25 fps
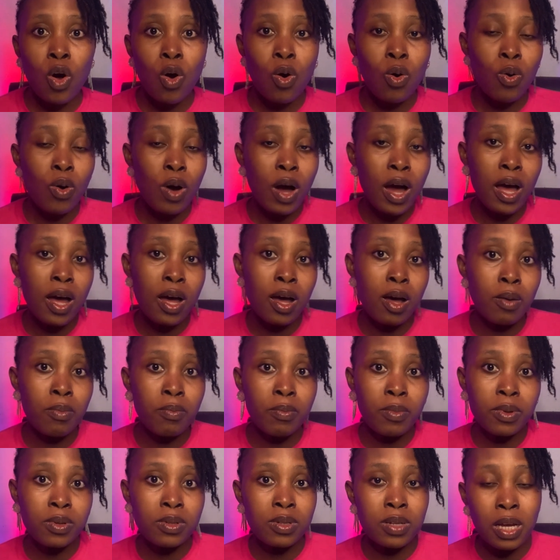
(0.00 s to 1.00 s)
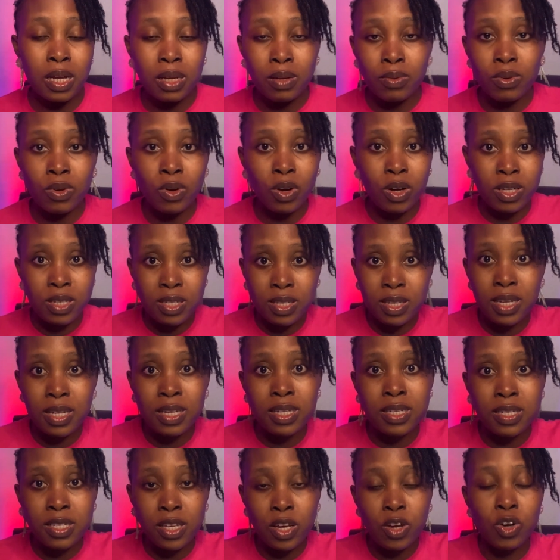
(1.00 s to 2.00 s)
because it's
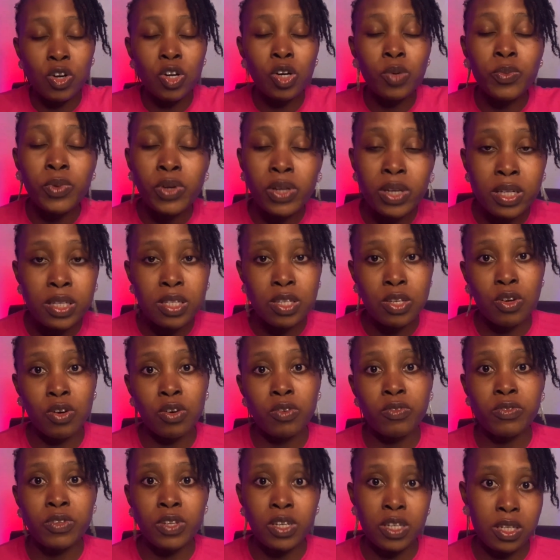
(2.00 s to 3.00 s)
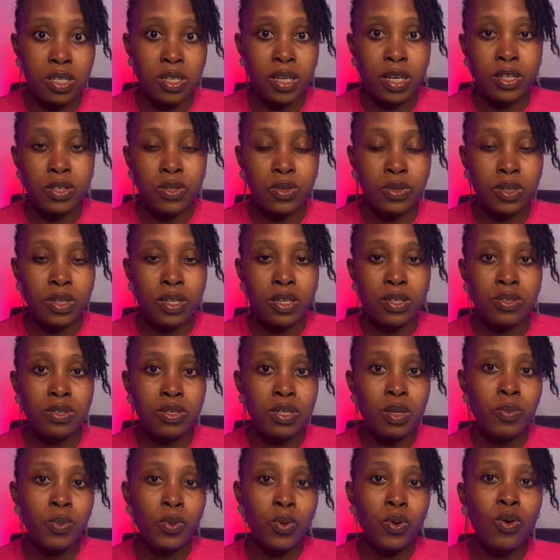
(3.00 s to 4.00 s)
a community of niche site owners. You see
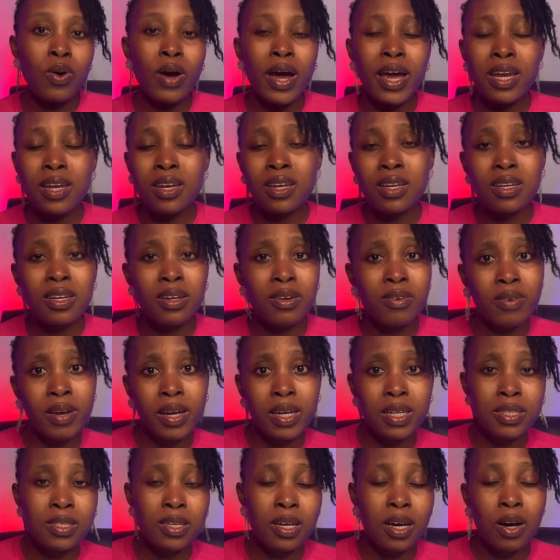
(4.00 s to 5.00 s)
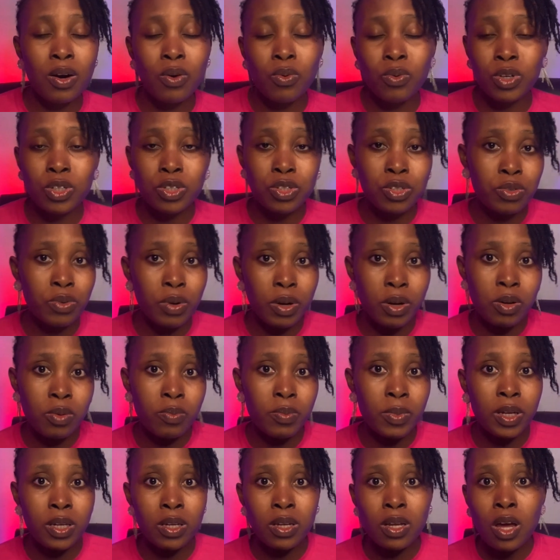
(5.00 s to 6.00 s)
people, oh, I need a writer, what do you
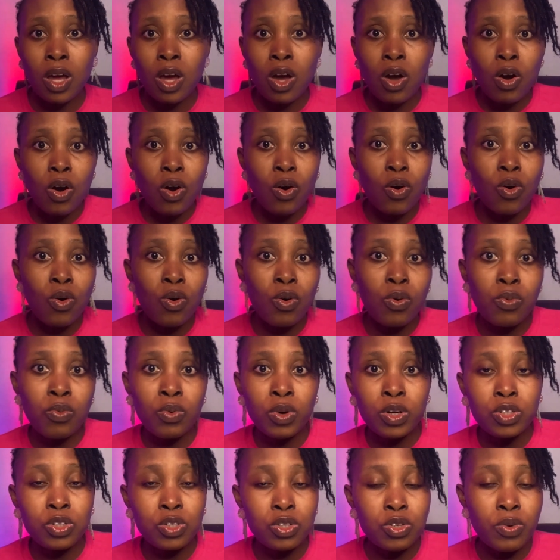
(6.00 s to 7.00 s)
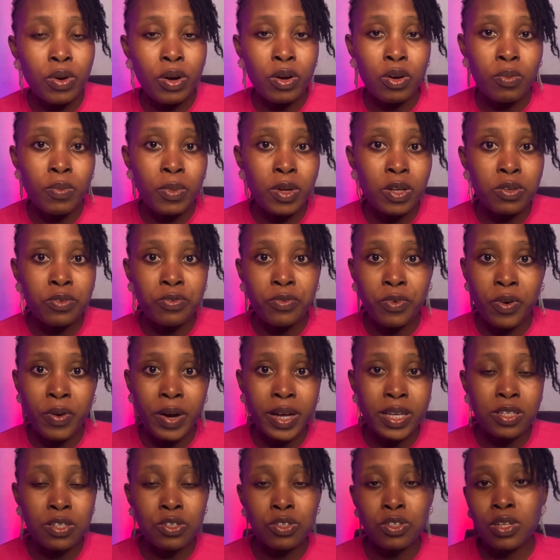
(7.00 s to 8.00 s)
recommend? Or what do you recommend for writing?
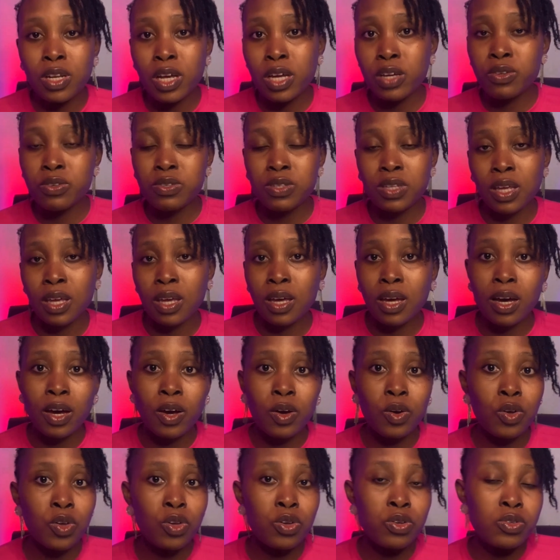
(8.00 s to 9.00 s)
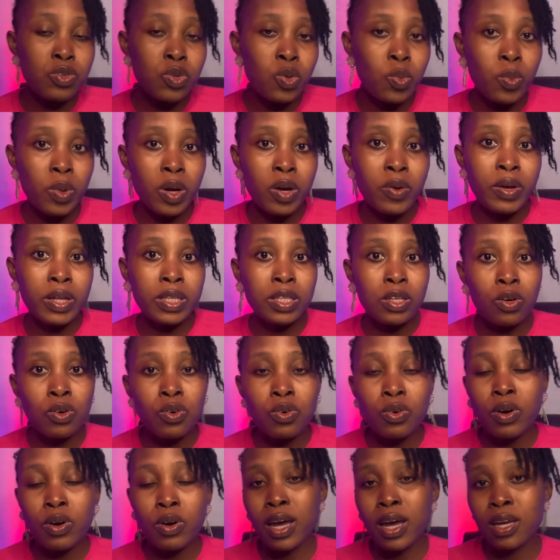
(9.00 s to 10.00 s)
Should I use AI or use human writer? Oh,
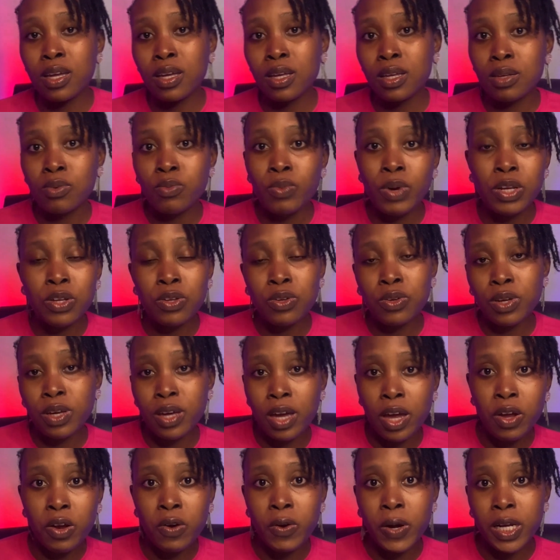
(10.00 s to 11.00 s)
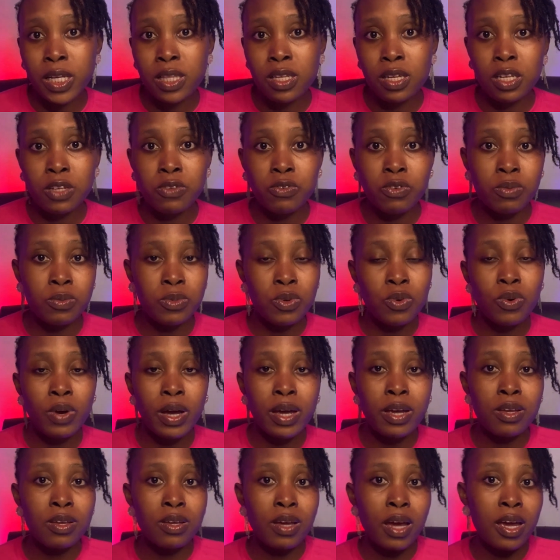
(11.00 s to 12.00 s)
where do you get your writers from? So
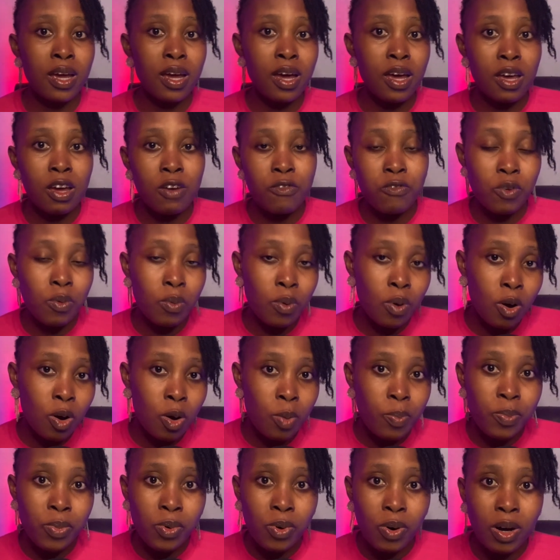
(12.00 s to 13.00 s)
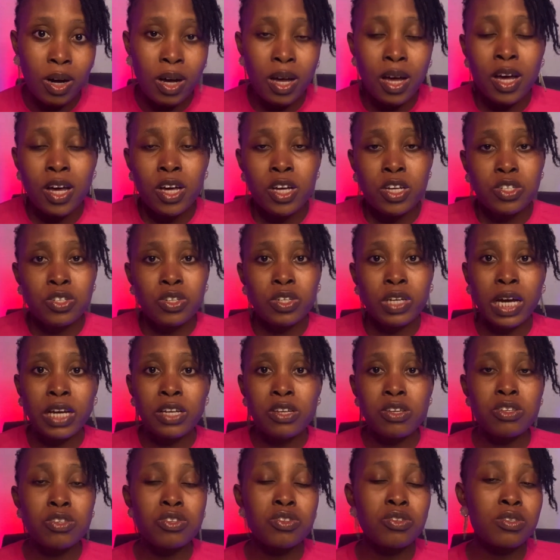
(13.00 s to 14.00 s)
I hire from Upwork. So you can
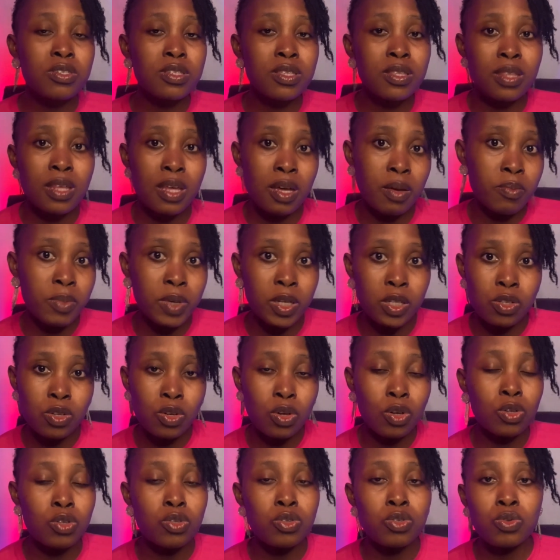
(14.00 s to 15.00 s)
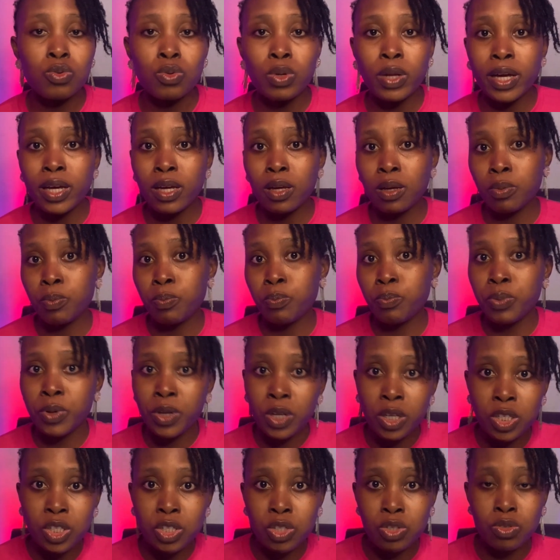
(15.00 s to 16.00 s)
just use that method to like
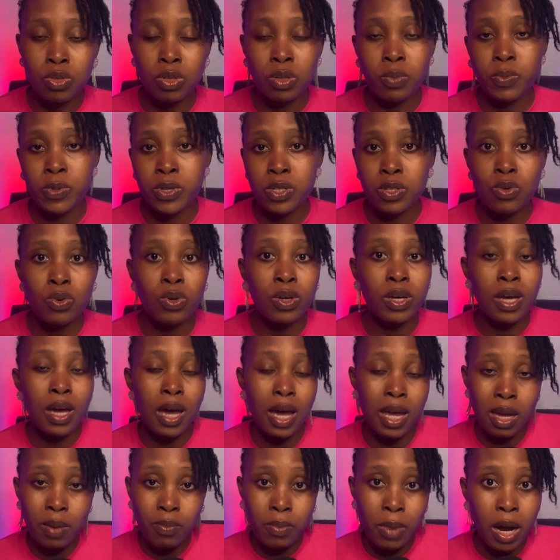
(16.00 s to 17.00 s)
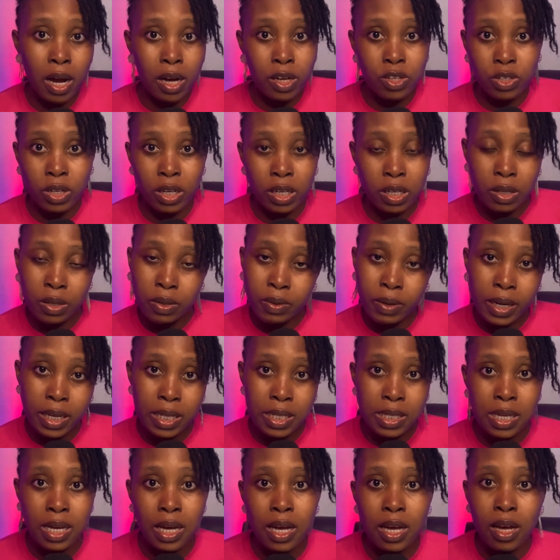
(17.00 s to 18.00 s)
pitch to the person, okay, I am actually a
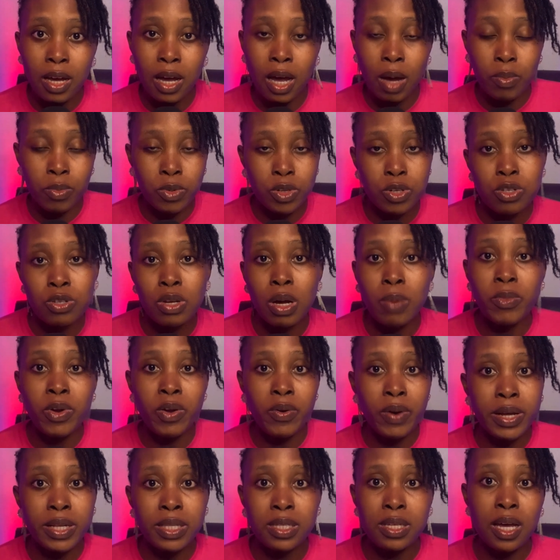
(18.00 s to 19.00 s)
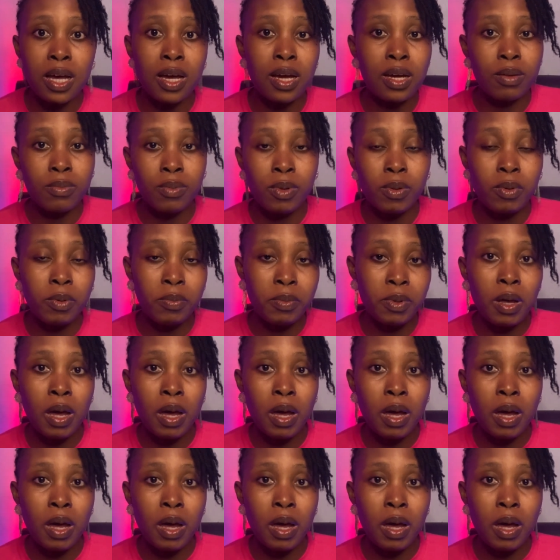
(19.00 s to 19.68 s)
writer, I'm a writer, blah blah blah.